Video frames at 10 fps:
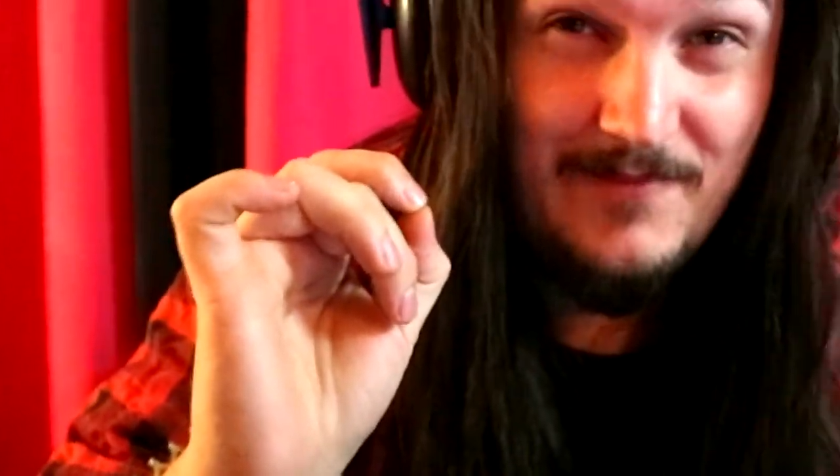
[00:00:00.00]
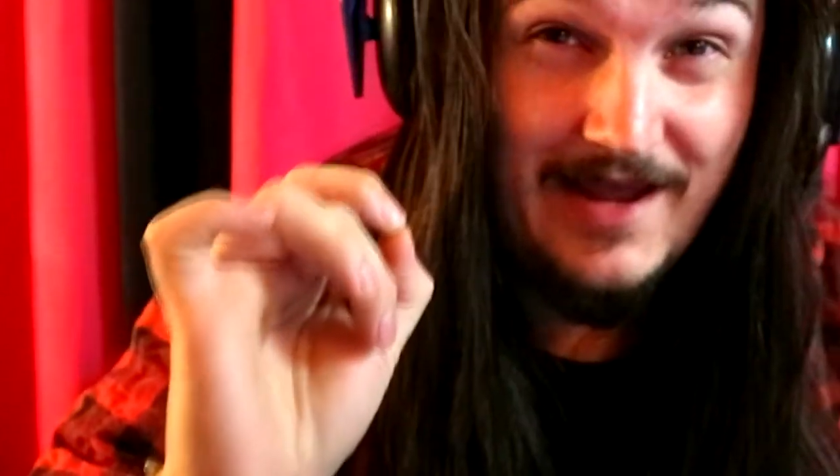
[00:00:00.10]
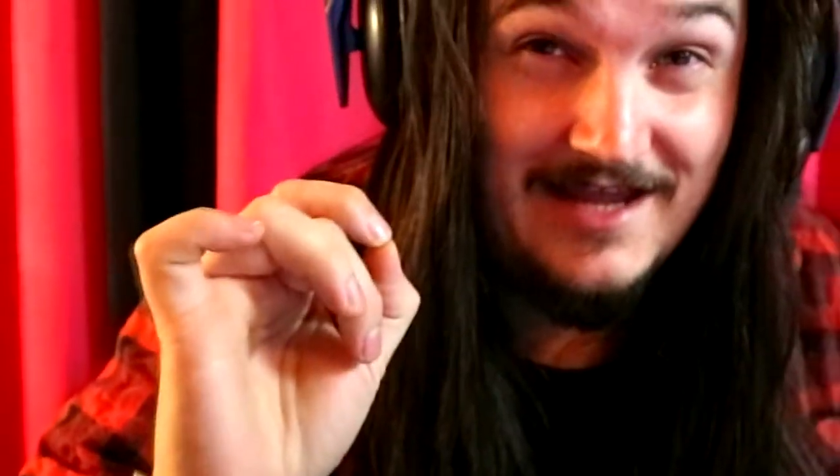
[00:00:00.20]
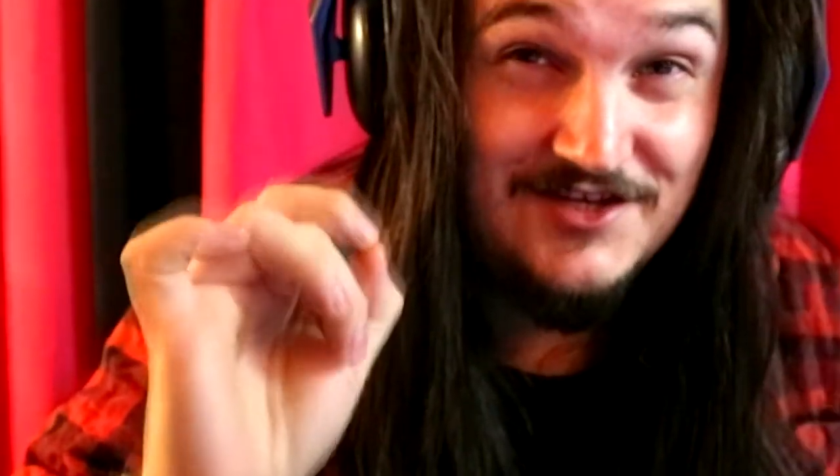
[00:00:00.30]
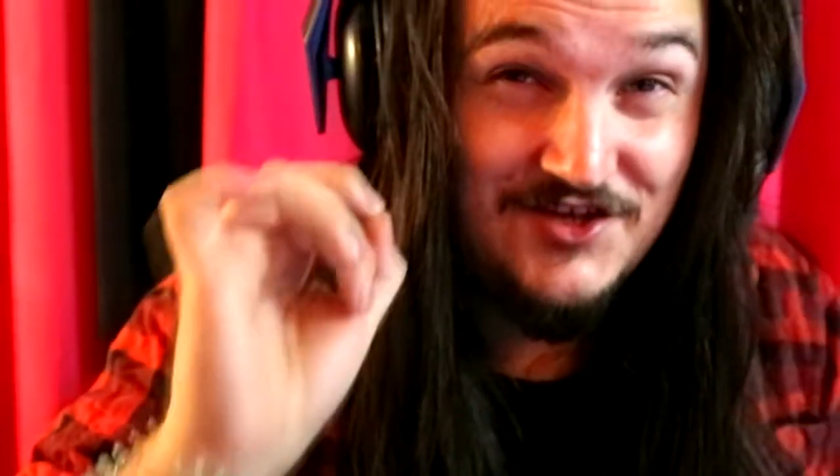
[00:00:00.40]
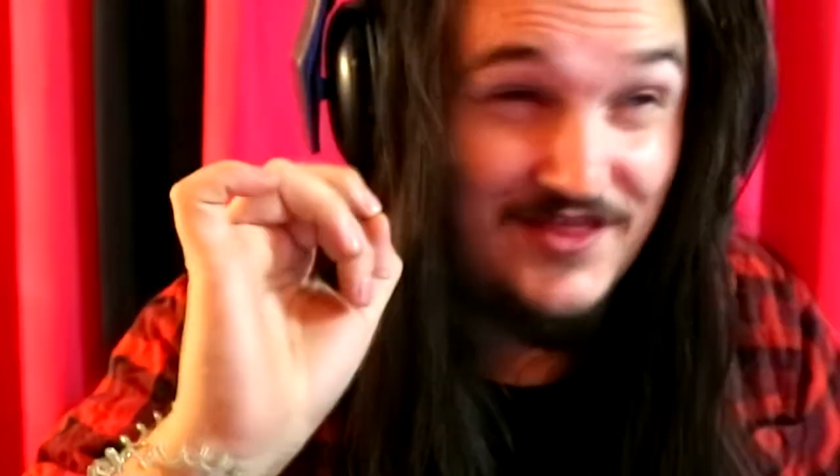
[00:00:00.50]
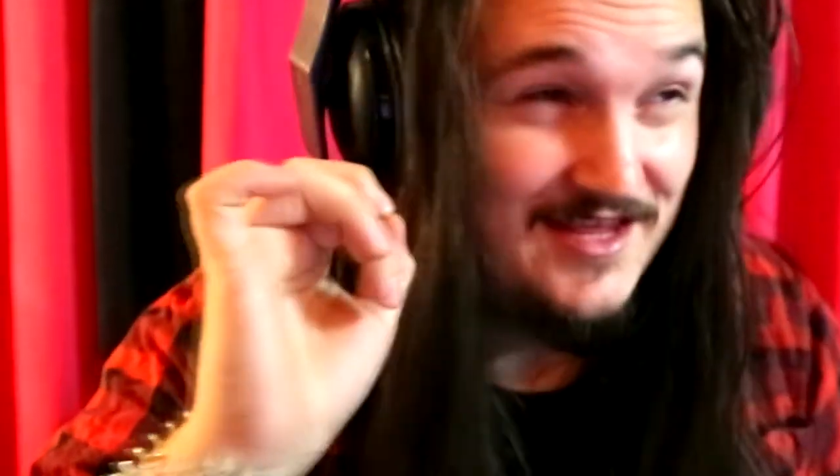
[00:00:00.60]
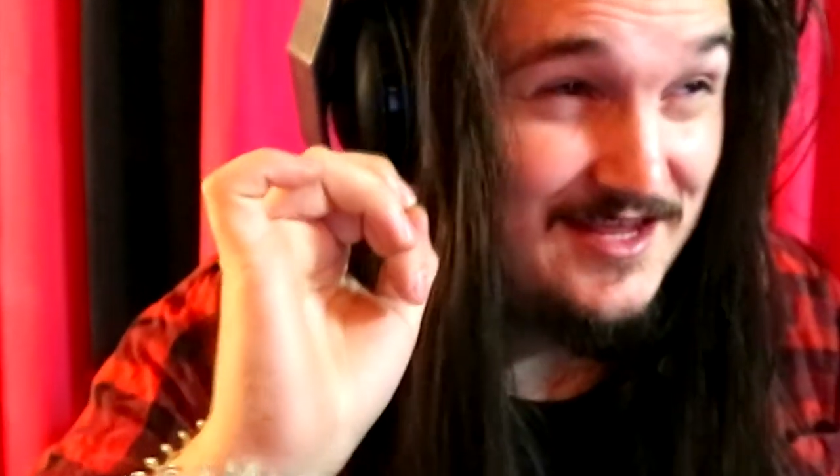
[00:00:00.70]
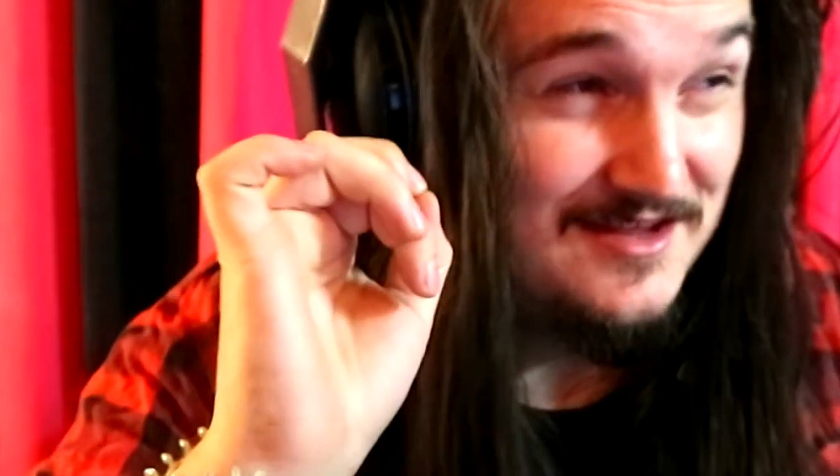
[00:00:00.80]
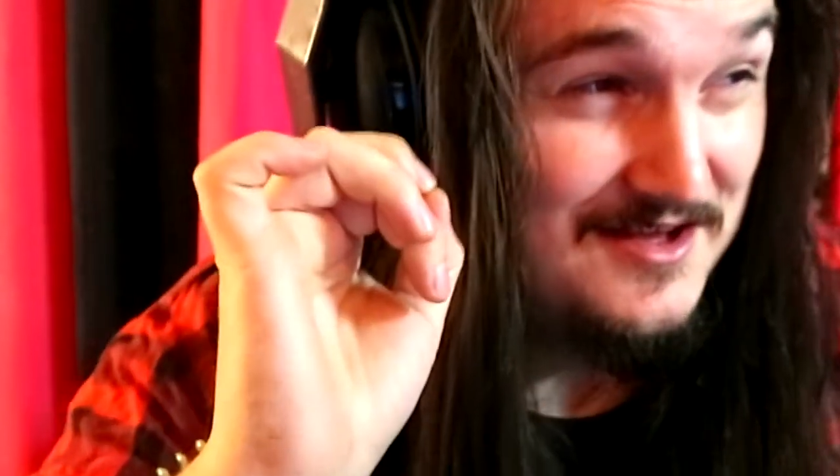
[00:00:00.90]
page,
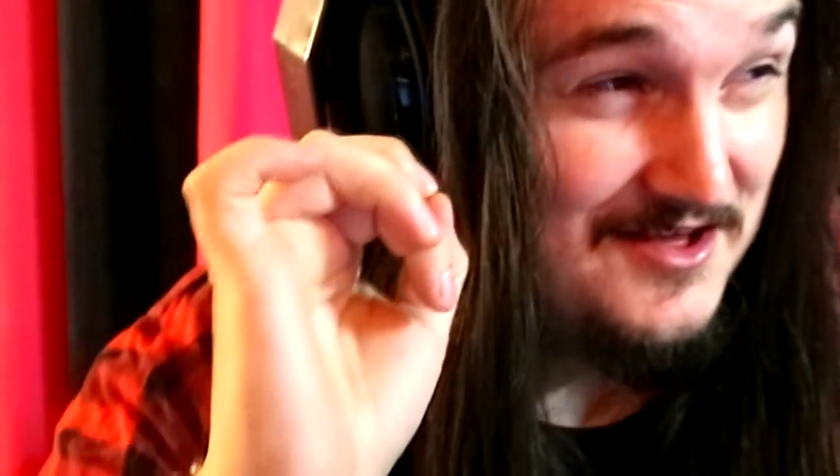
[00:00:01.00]
the